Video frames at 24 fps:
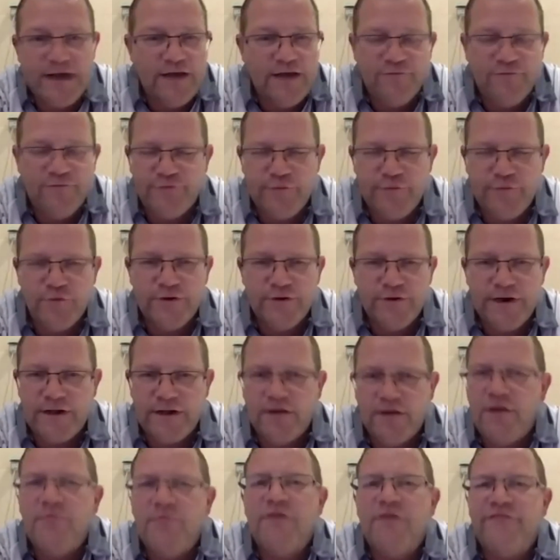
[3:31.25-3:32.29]
every morning, go
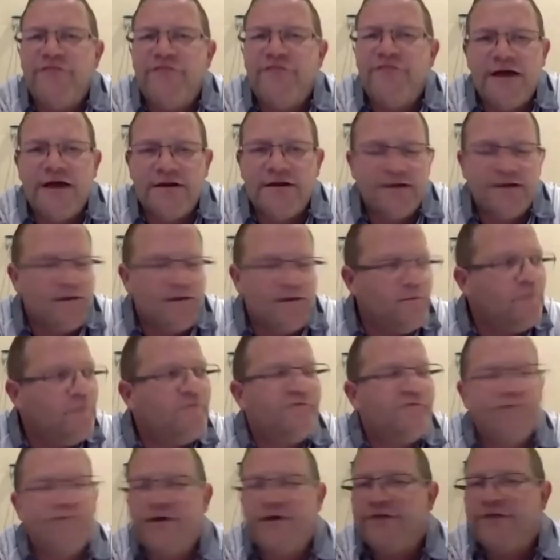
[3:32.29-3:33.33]
out in my van and come home at
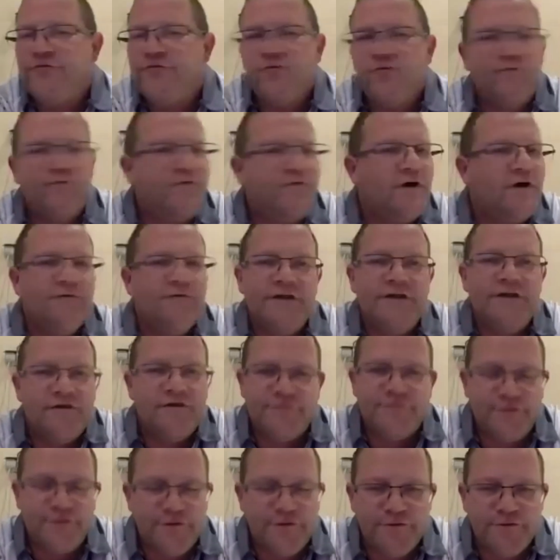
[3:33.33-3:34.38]
3 or 4 or 5 in the
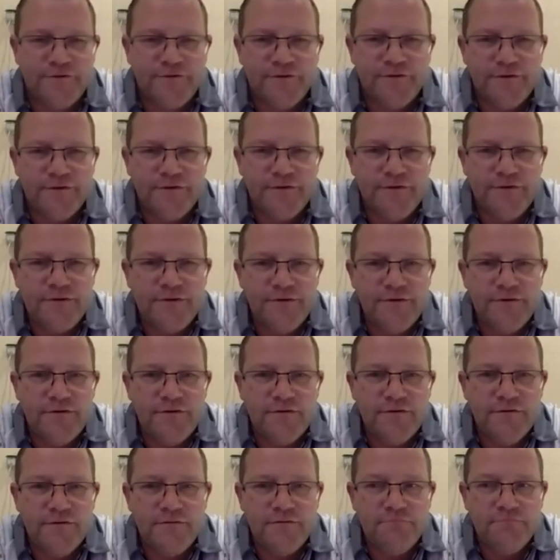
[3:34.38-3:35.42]
afternoon.
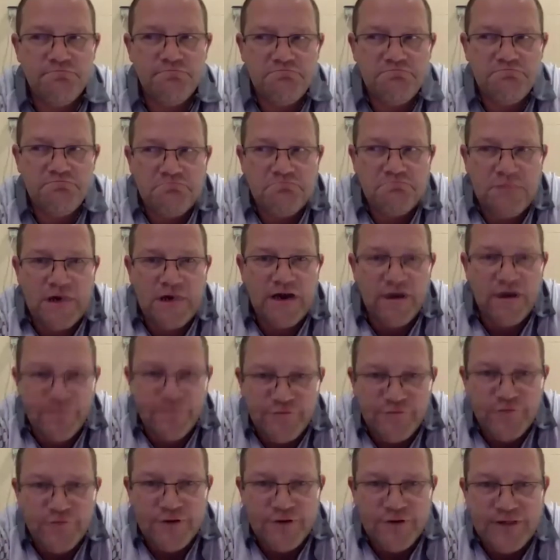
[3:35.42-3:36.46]
I love
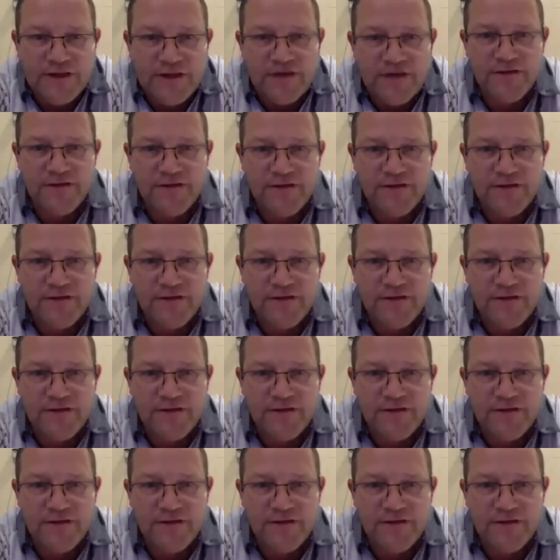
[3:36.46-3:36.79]
doing that.